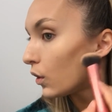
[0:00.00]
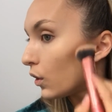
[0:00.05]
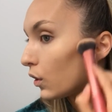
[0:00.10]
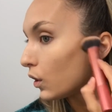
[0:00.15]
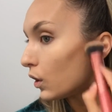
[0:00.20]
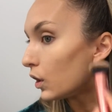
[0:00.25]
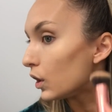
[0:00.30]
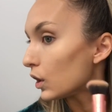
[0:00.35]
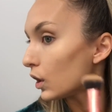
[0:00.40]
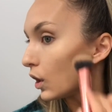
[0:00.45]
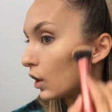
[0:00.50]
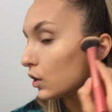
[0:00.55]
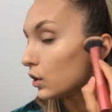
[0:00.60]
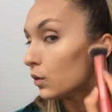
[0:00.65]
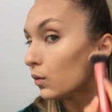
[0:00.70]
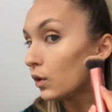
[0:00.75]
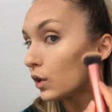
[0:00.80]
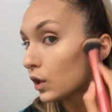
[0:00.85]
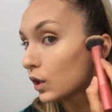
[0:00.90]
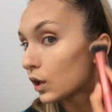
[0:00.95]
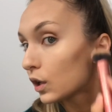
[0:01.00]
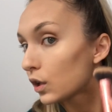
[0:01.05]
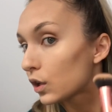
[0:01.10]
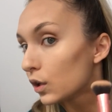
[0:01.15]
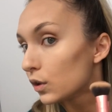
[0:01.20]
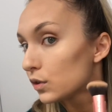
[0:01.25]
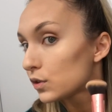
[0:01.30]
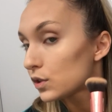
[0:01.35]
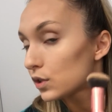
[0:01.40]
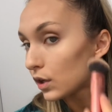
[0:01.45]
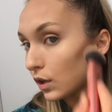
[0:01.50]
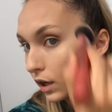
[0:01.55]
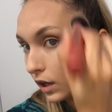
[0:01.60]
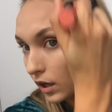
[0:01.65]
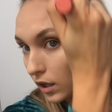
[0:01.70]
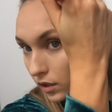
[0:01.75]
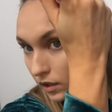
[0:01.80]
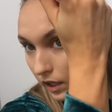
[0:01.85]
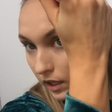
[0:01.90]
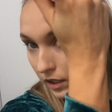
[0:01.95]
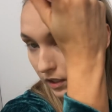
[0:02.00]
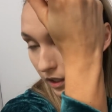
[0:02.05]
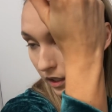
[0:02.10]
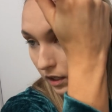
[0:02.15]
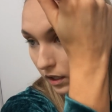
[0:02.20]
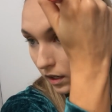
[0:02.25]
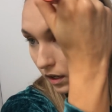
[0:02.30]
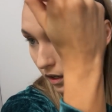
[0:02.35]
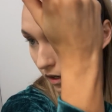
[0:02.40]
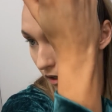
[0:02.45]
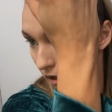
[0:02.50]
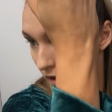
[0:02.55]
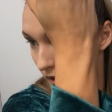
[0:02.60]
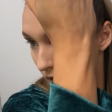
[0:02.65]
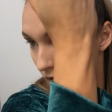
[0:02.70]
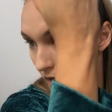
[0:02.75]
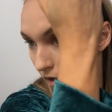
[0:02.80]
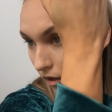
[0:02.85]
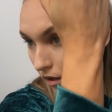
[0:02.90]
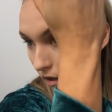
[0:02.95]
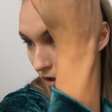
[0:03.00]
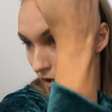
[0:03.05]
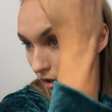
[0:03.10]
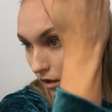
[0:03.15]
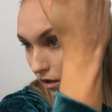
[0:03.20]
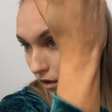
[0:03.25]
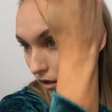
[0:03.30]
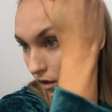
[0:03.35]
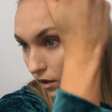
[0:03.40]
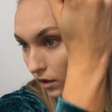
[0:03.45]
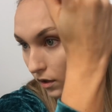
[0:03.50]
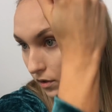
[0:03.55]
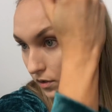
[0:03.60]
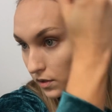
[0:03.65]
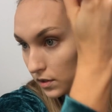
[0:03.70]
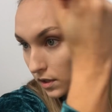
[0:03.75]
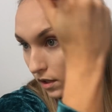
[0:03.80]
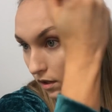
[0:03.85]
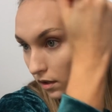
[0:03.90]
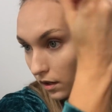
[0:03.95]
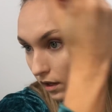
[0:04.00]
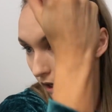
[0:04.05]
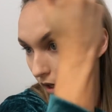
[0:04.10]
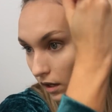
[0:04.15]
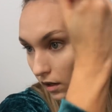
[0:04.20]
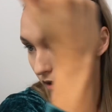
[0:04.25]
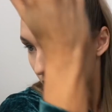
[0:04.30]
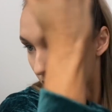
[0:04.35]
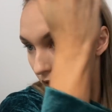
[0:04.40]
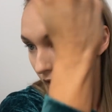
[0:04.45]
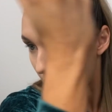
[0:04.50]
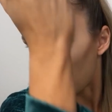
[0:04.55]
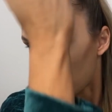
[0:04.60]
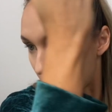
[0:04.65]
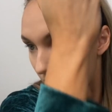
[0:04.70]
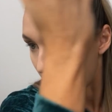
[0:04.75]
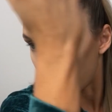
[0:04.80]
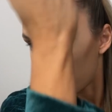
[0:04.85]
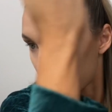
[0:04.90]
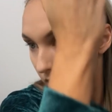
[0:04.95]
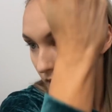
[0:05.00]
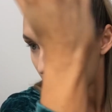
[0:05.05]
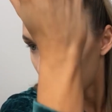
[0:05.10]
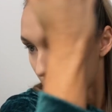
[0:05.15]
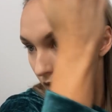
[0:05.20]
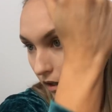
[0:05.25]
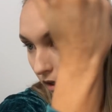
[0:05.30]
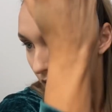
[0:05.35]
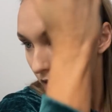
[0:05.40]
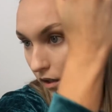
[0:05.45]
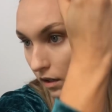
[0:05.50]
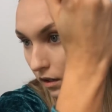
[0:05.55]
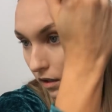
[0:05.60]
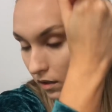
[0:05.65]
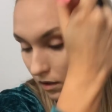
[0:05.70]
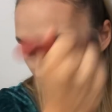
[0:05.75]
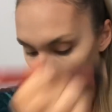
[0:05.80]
And again, you want to get close to your hairline here, close to your hairline up here.